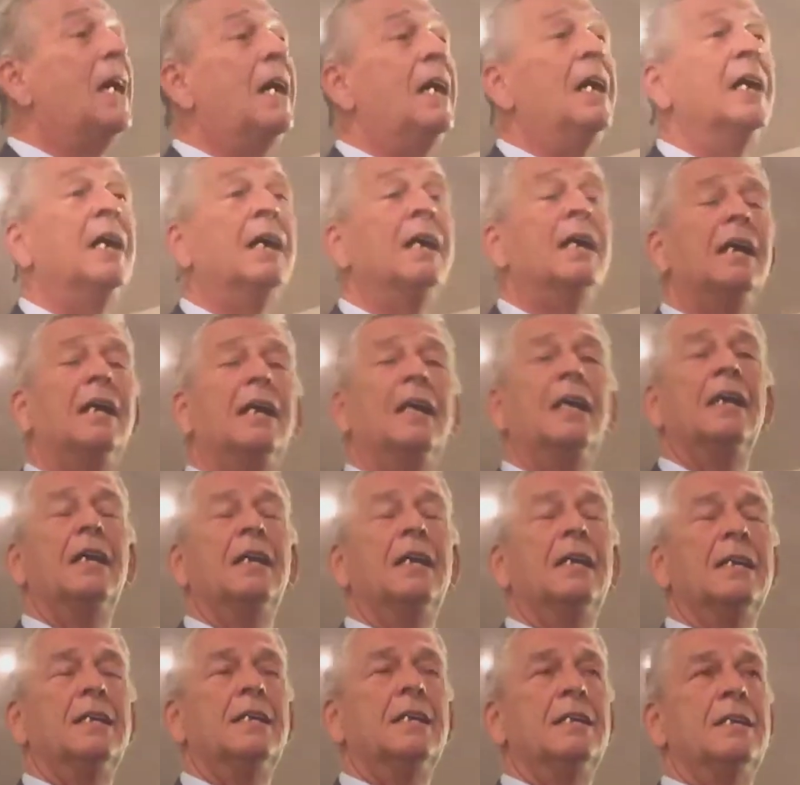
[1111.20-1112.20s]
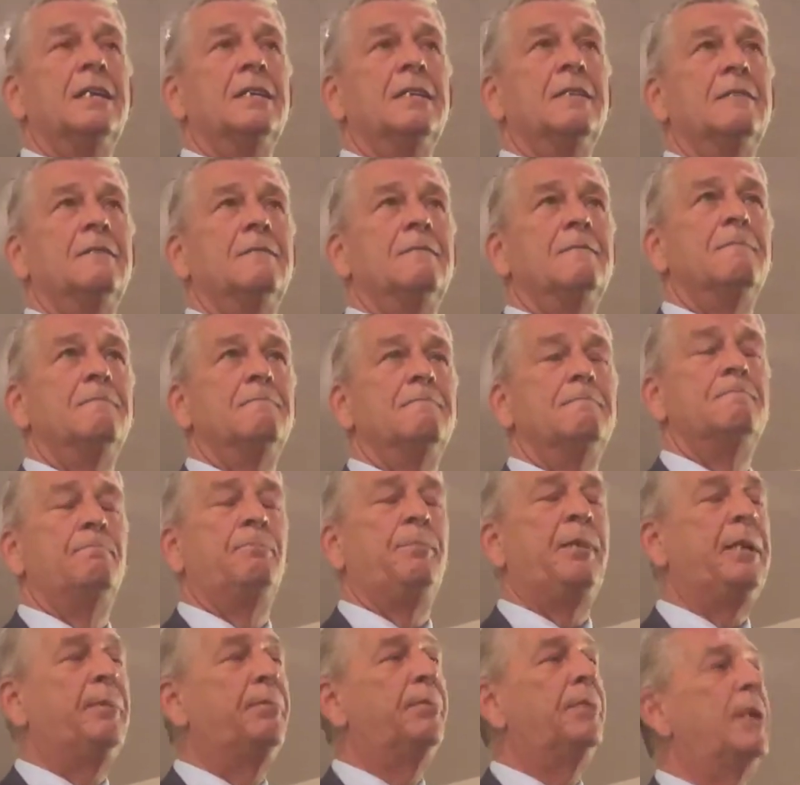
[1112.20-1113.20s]
hung
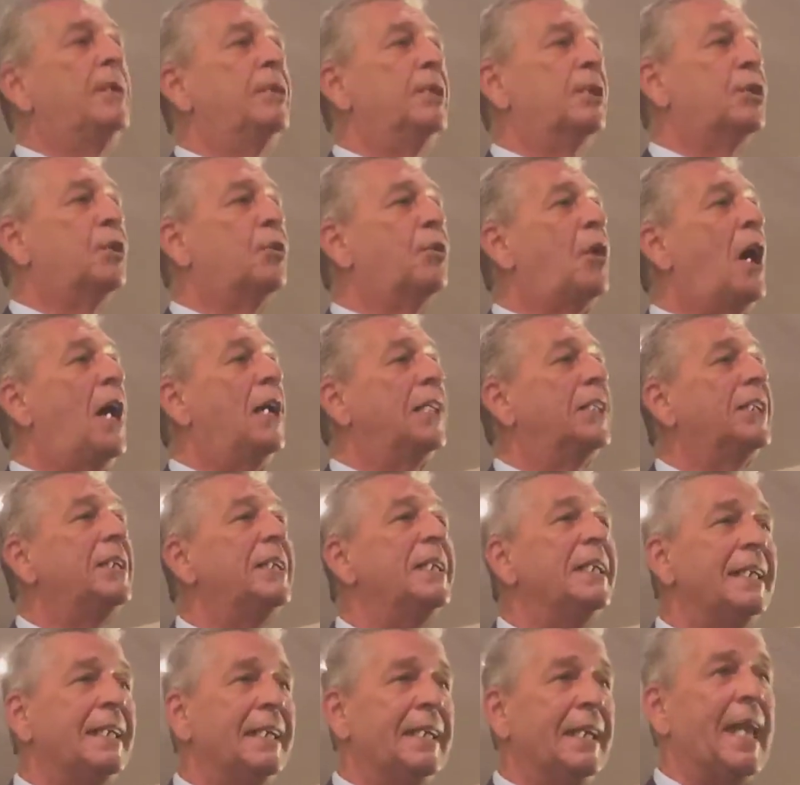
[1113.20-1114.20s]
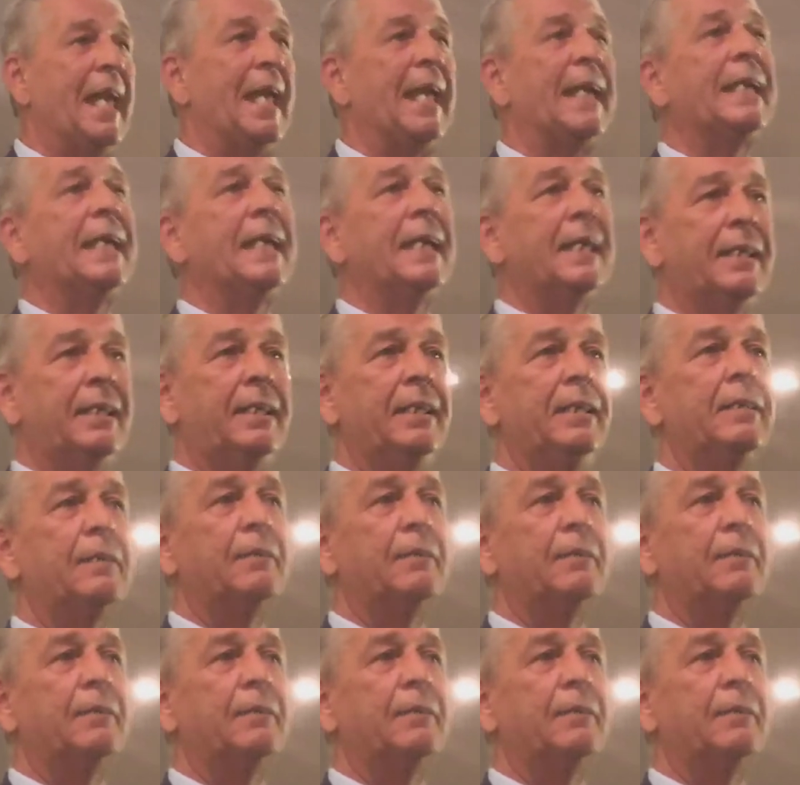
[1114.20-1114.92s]
people on the cross naked.